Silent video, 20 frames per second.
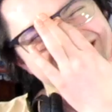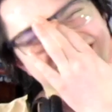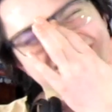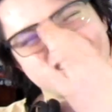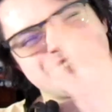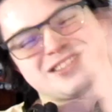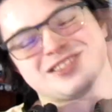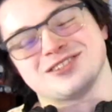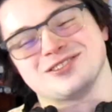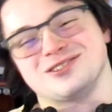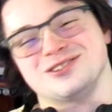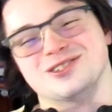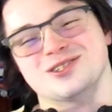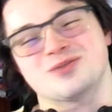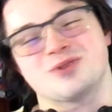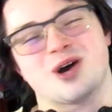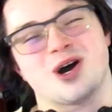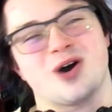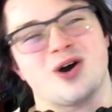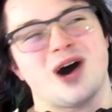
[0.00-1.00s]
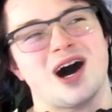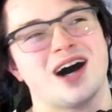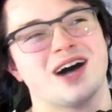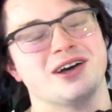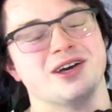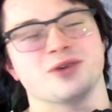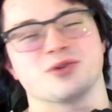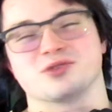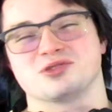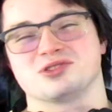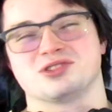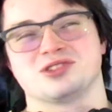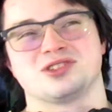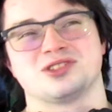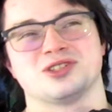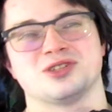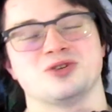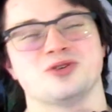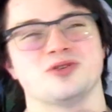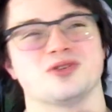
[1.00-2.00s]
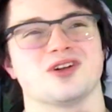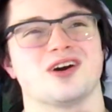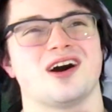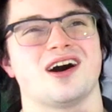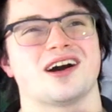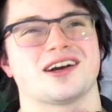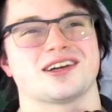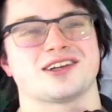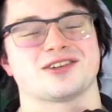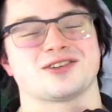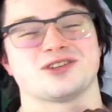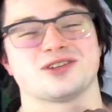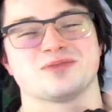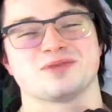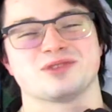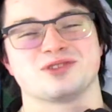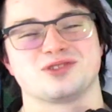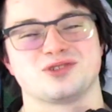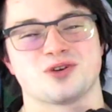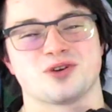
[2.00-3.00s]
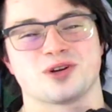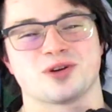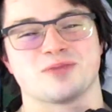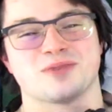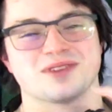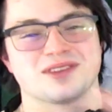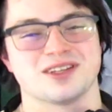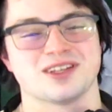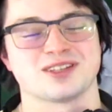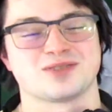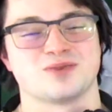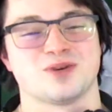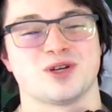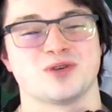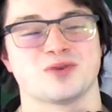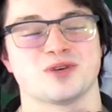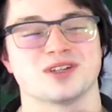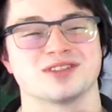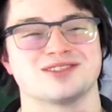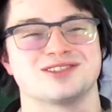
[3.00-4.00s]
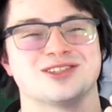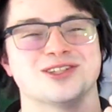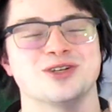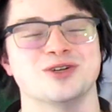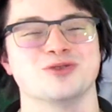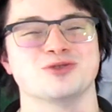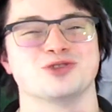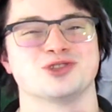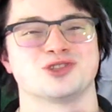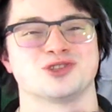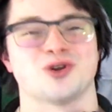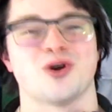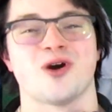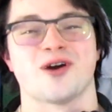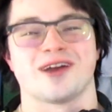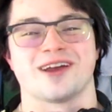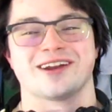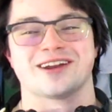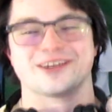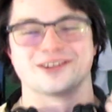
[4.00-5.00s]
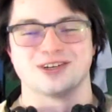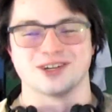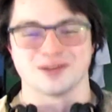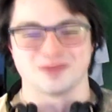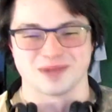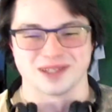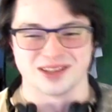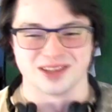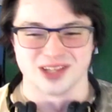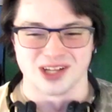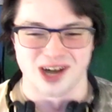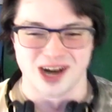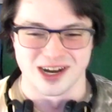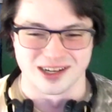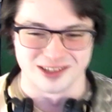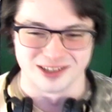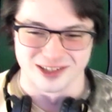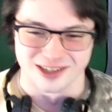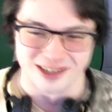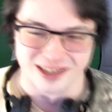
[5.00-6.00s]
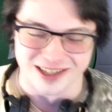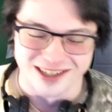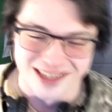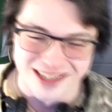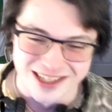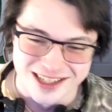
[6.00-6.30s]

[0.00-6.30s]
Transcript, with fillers: Legend of Duo, it was too long and it could have been shorter. But this one was too short and it could have been longer.